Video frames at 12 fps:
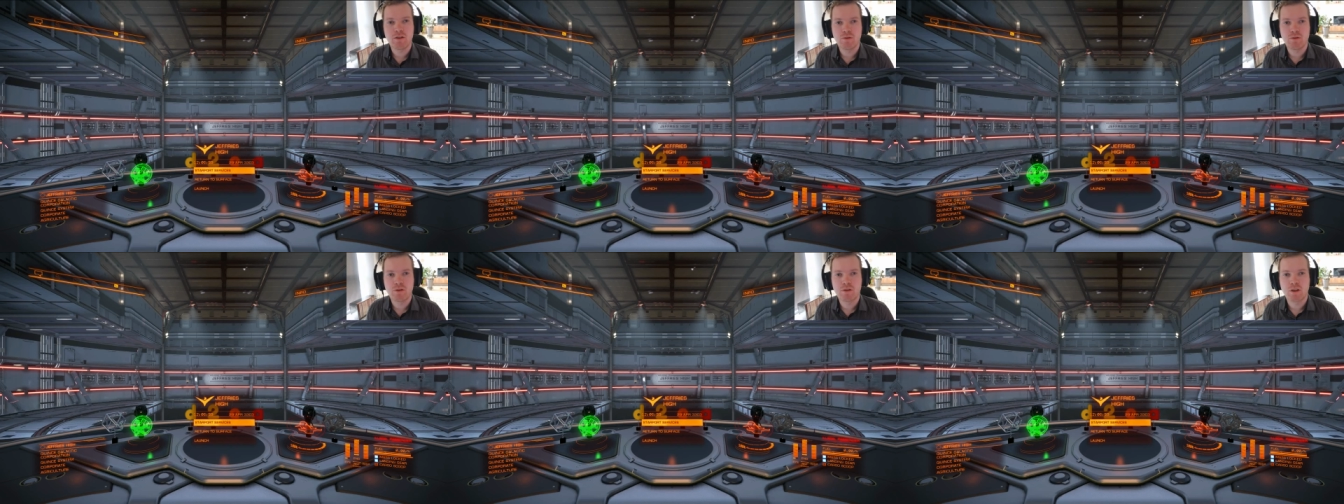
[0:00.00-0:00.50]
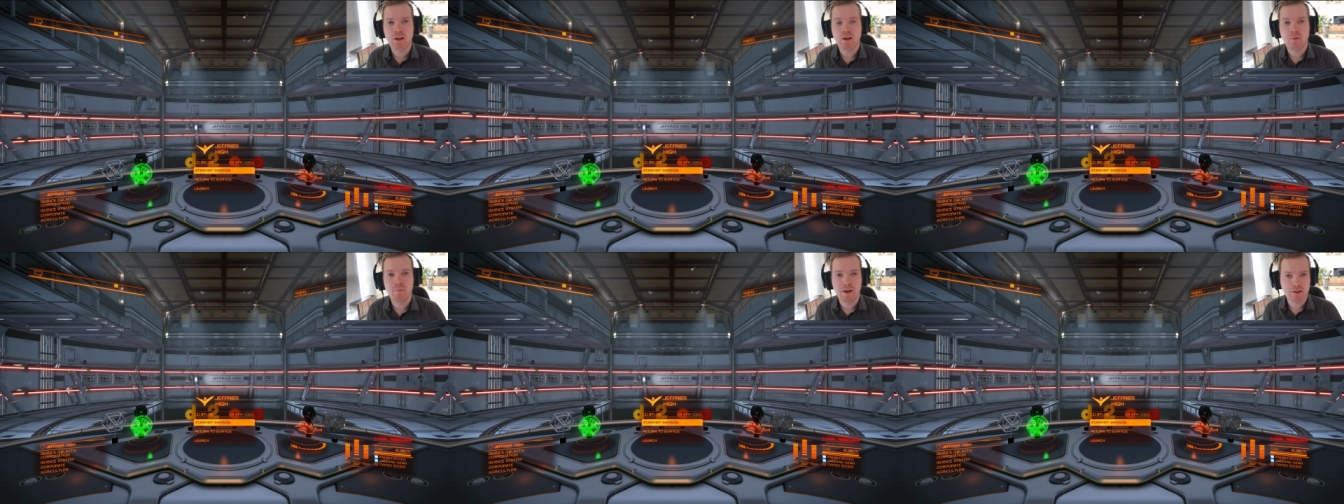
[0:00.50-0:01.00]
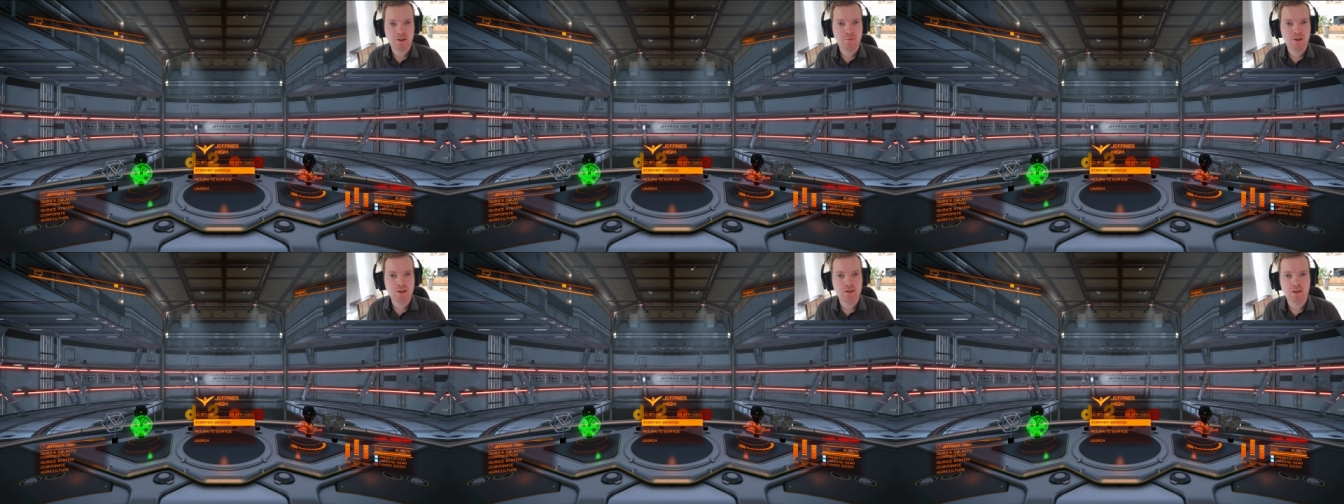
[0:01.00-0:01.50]
using uh, passenger
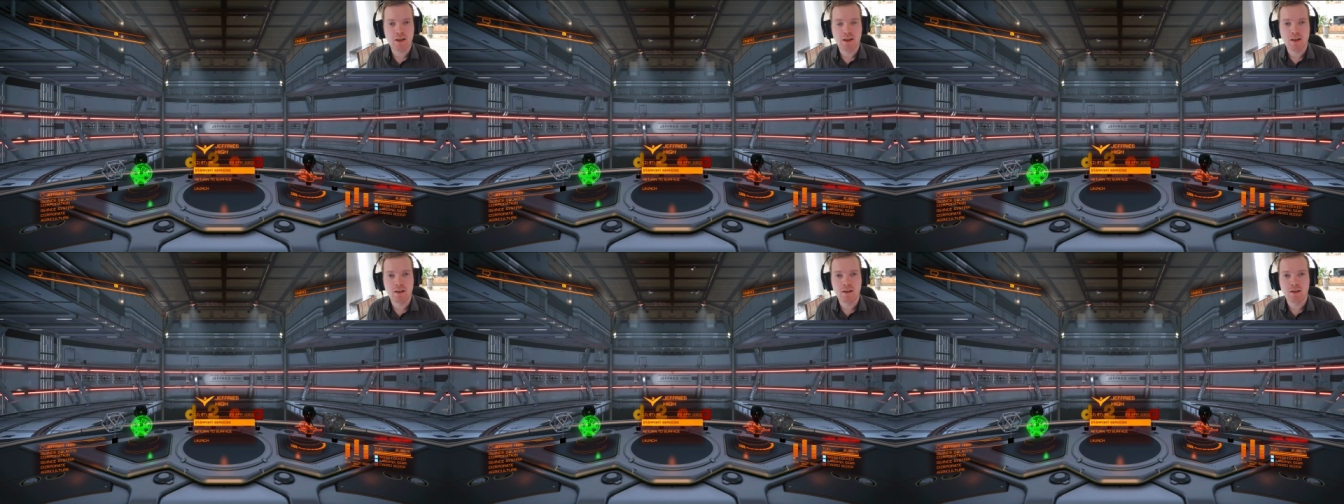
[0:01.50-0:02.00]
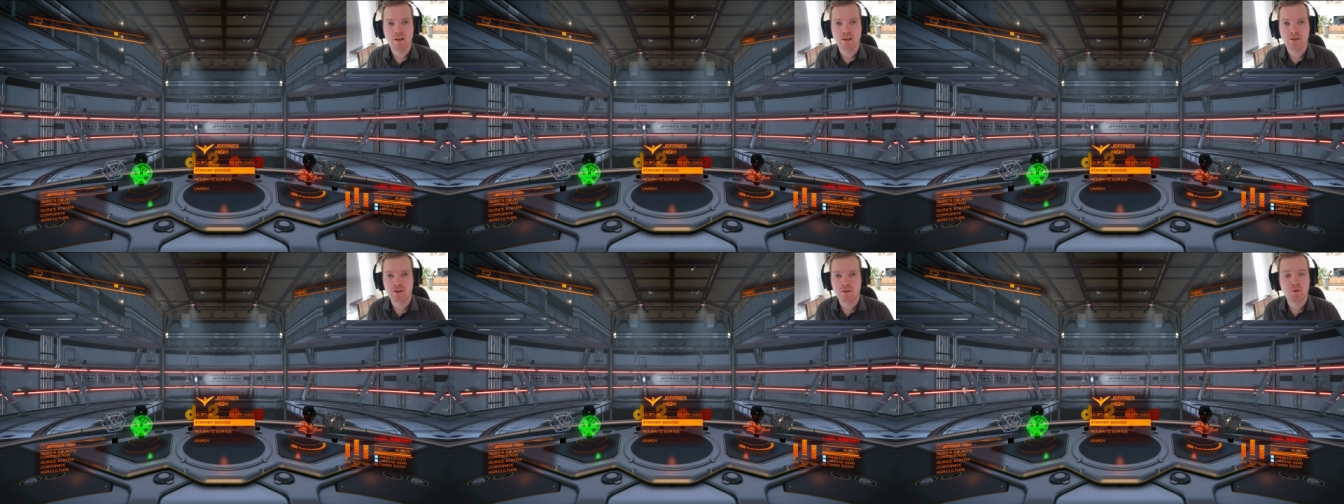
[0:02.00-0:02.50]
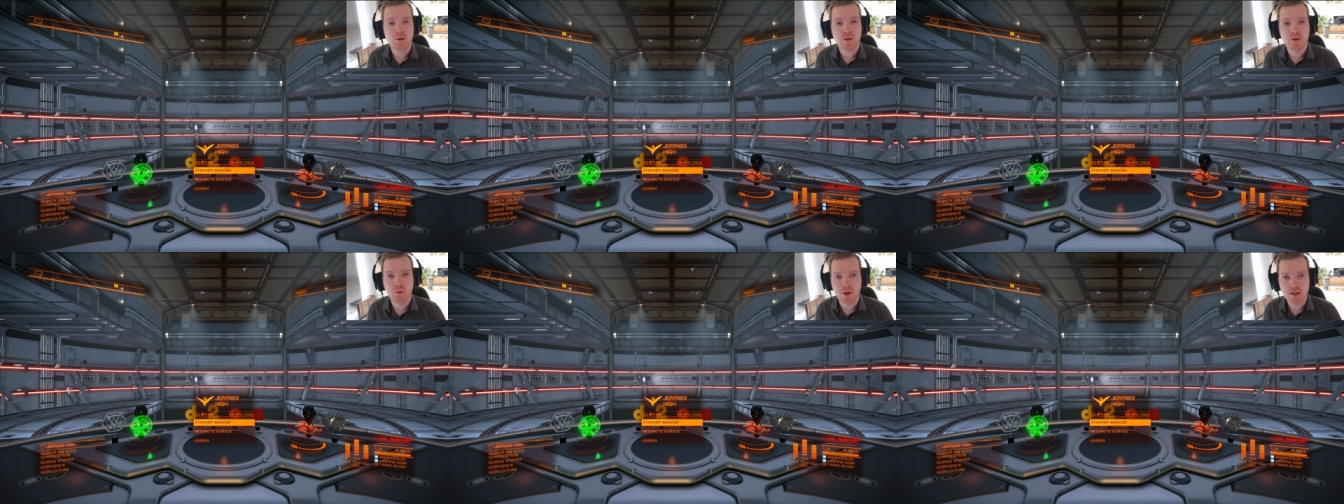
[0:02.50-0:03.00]
missions in uh, a system
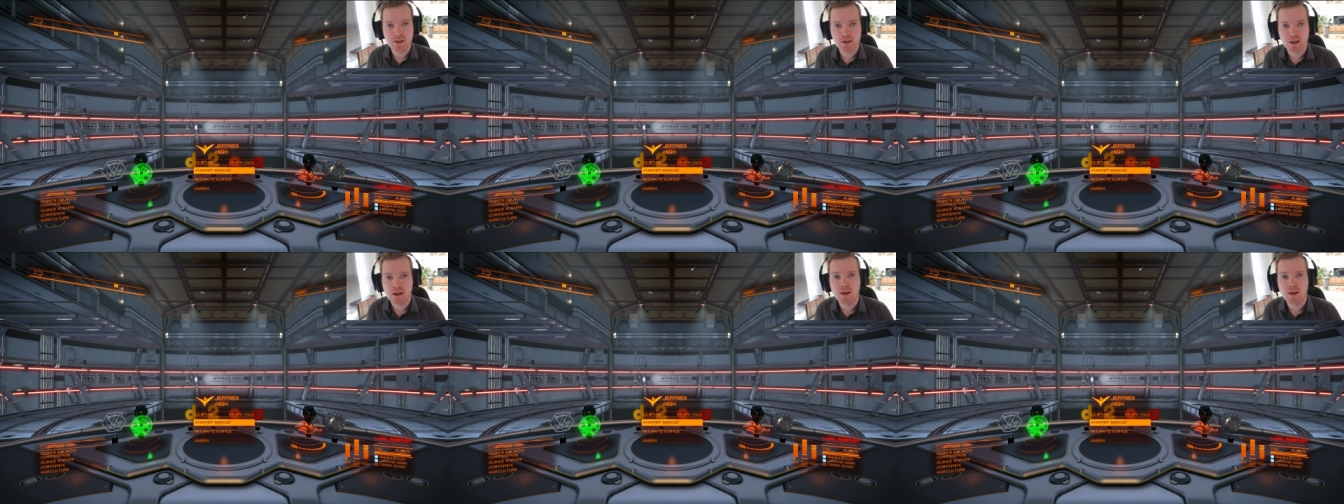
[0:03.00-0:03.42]
called Quince.